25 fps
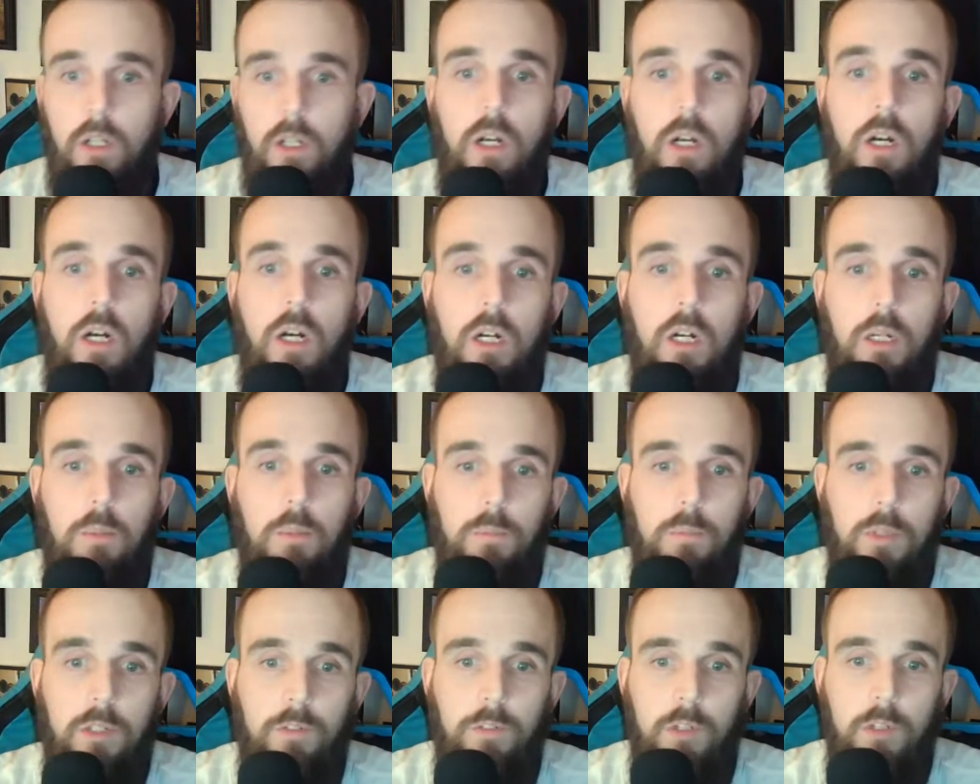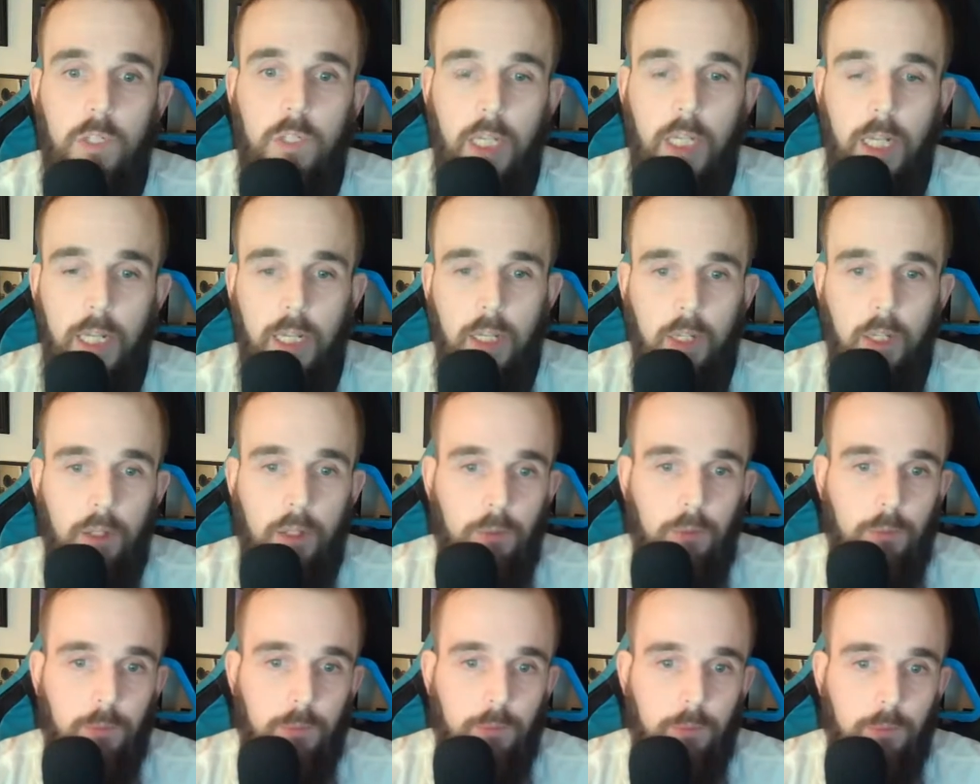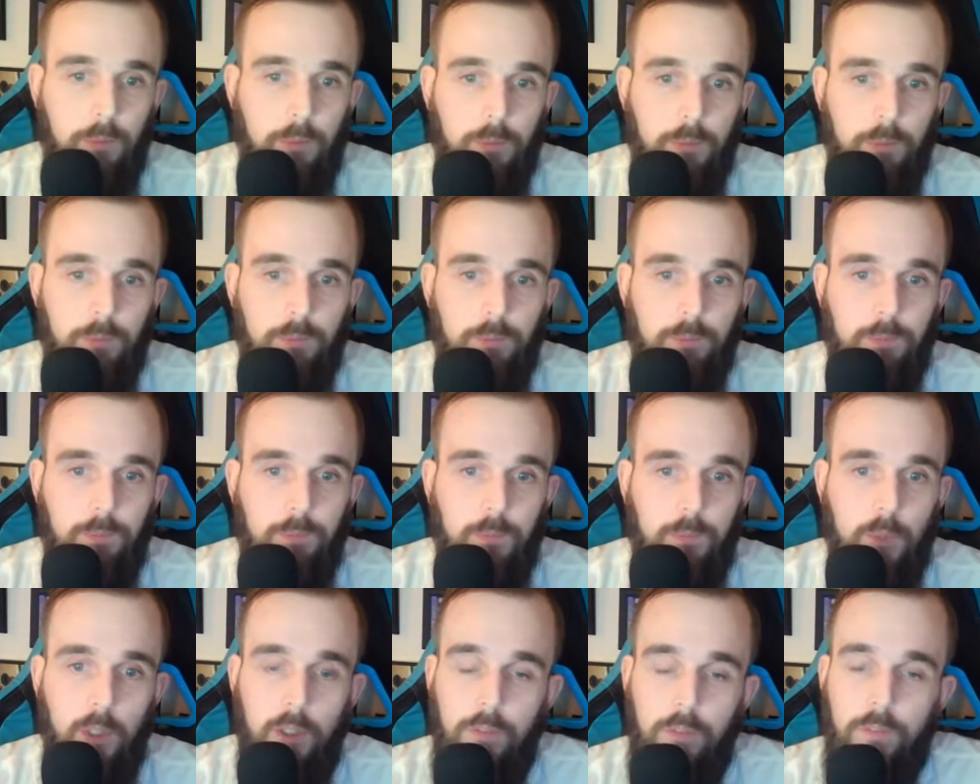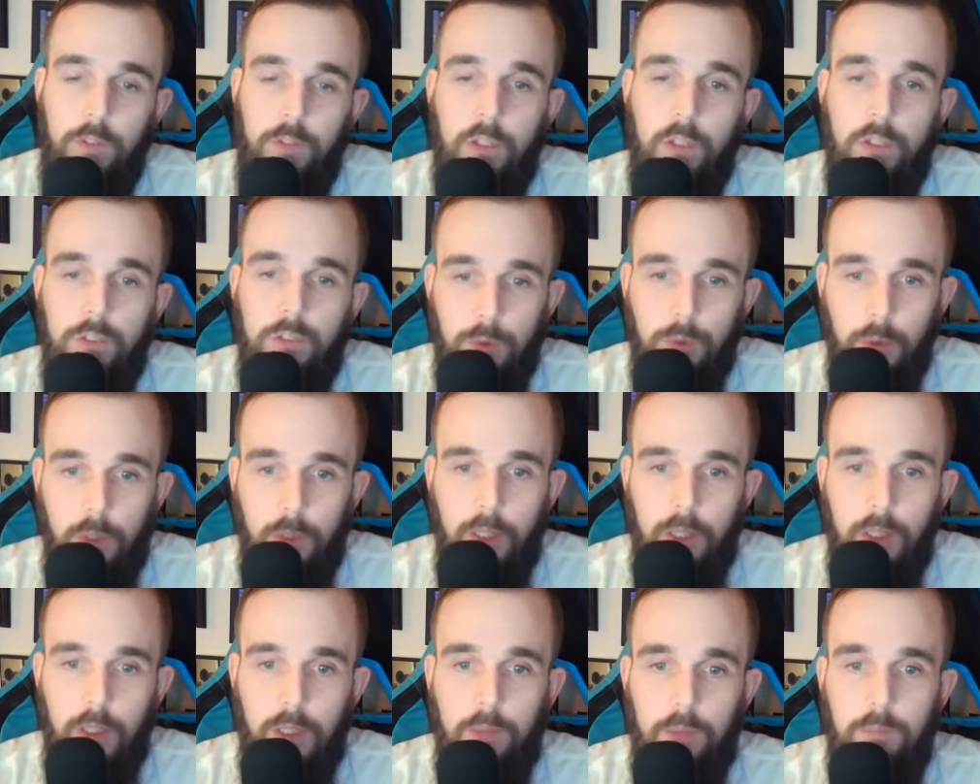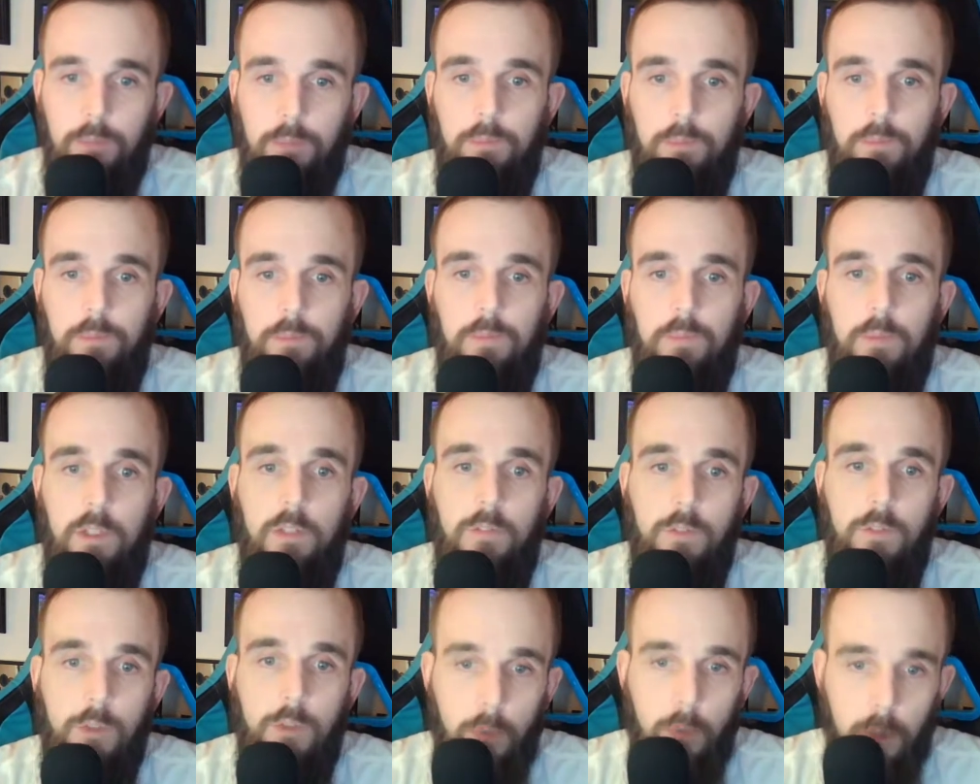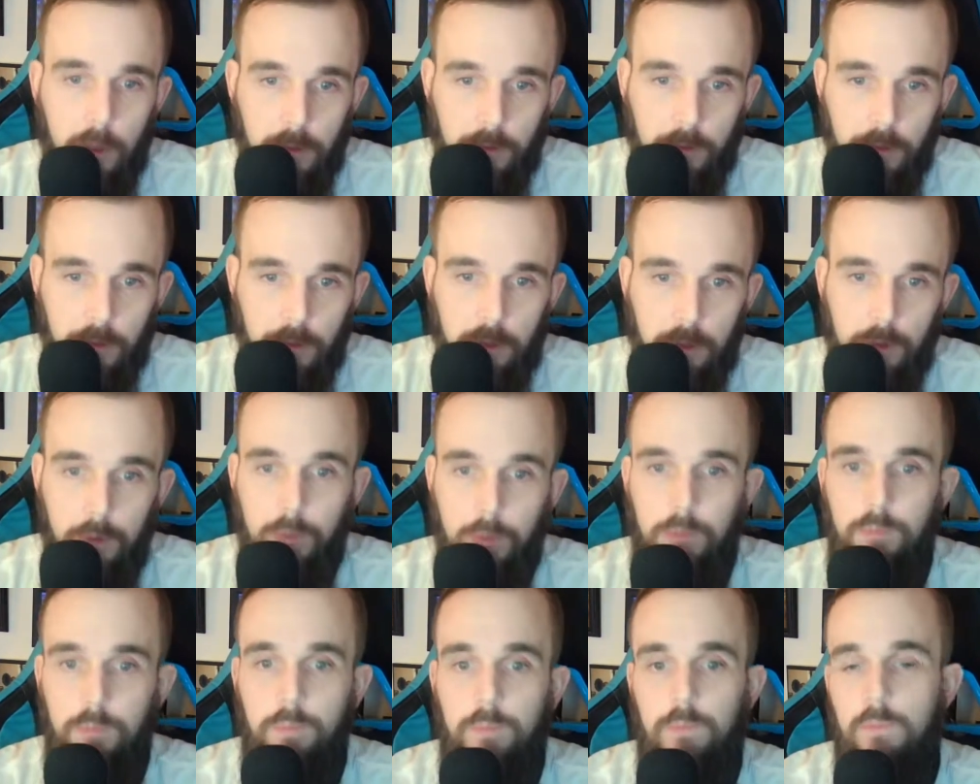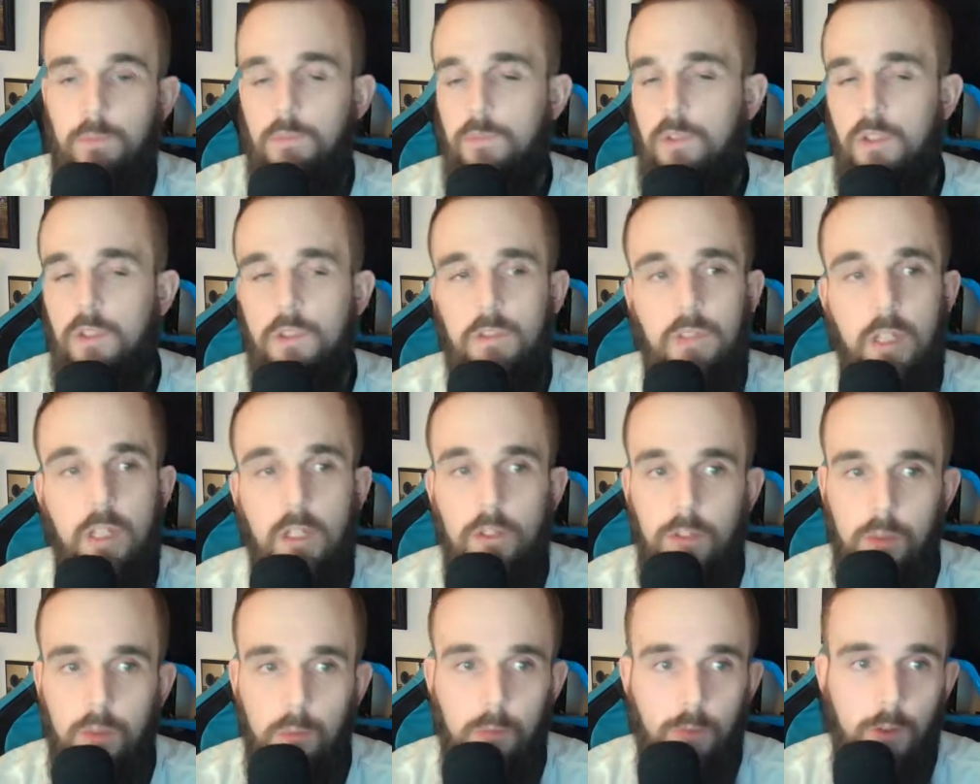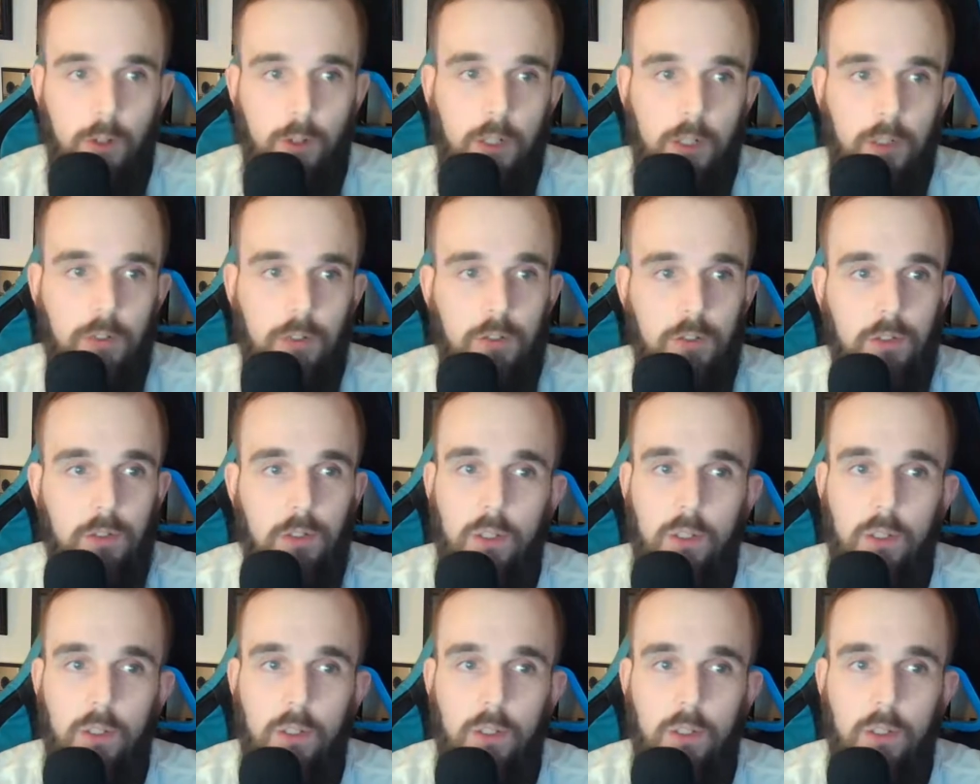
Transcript: If you can, and if you're enjoying it, if you want to, just tell some friends.